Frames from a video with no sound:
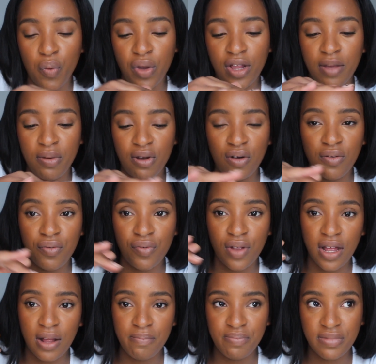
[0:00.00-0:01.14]
with a bit of
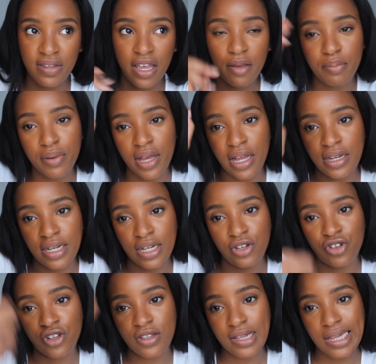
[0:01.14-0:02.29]
tape, and
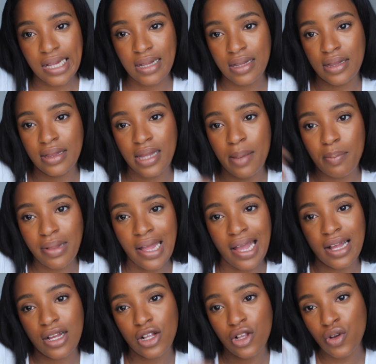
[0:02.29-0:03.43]
then just pick
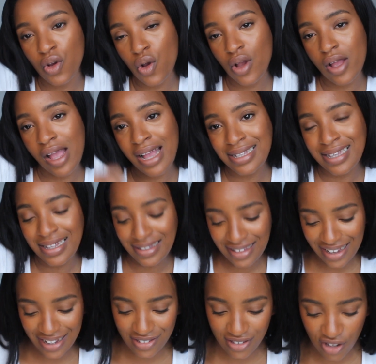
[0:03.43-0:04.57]
that glue, and
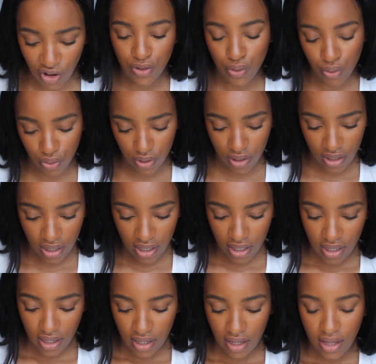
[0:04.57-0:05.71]
that's it. So, ooh.
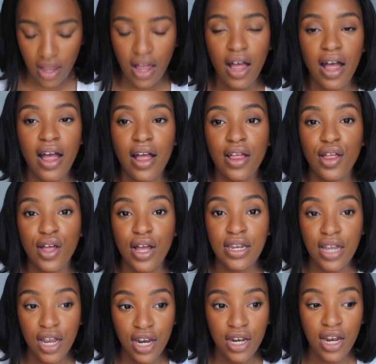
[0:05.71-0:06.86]
And
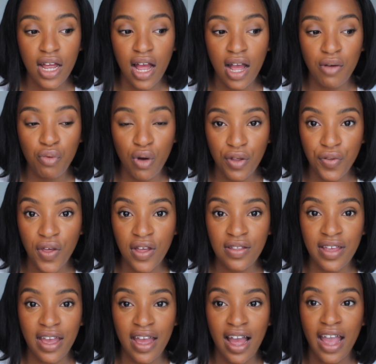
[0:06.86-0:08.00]
then one thing
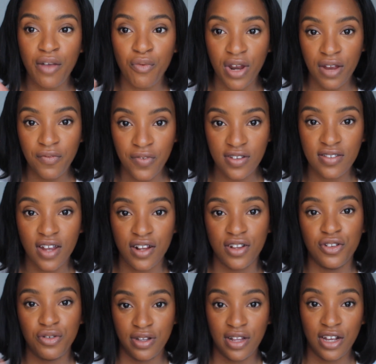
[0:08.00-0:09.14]
that when I first
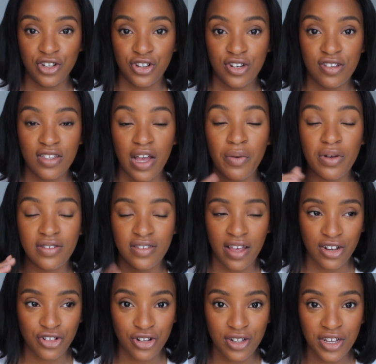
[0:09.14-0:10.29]
started doing lashes, I was
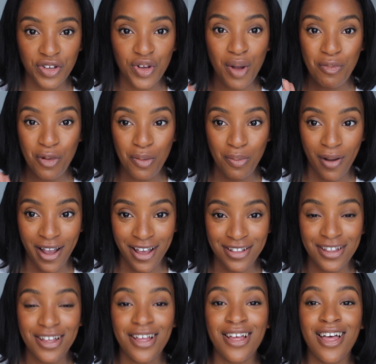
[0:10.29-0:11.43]
actually a
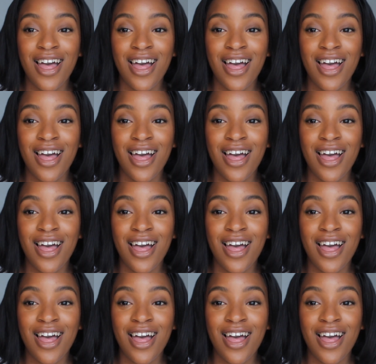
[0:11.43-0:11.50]
mobile